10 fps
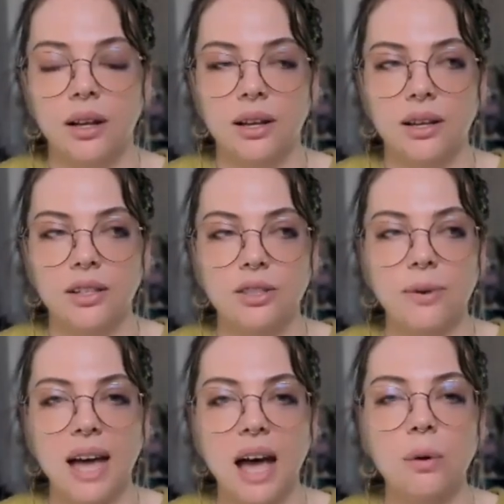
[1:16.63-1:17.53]
So
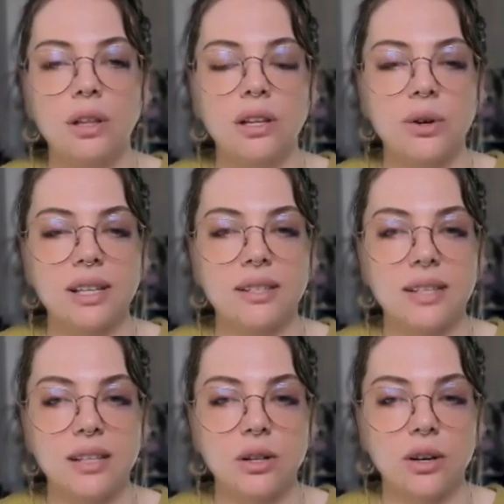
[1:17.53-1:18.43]
how will a noise
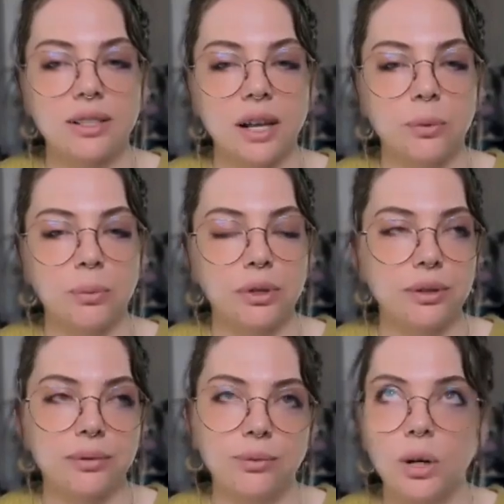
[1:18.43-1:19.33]
detox help you?
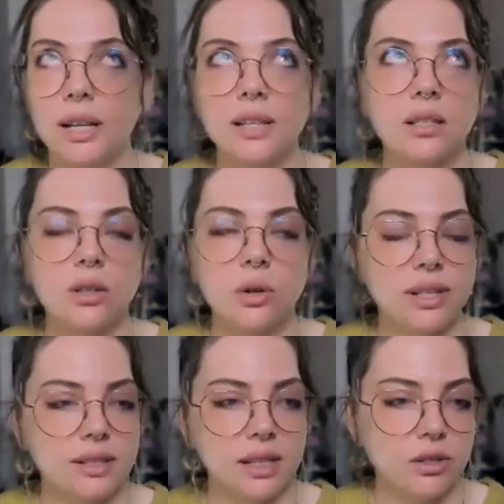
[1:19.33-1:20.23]
What is a
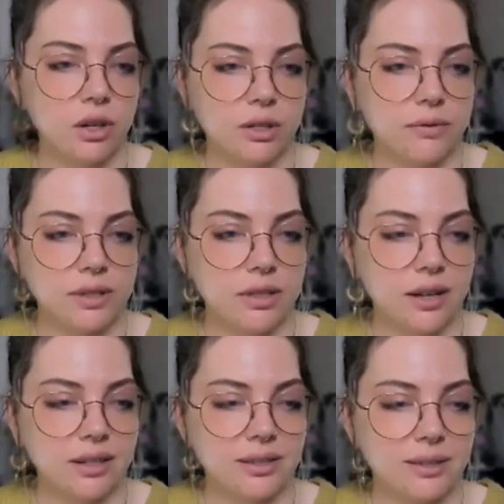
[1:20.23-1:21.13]
noise detox for
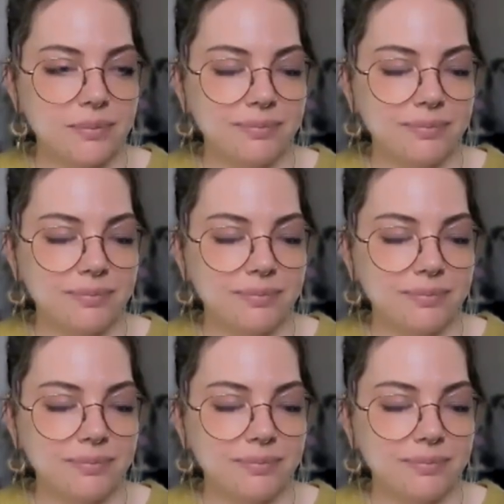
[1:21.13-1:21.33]
starters?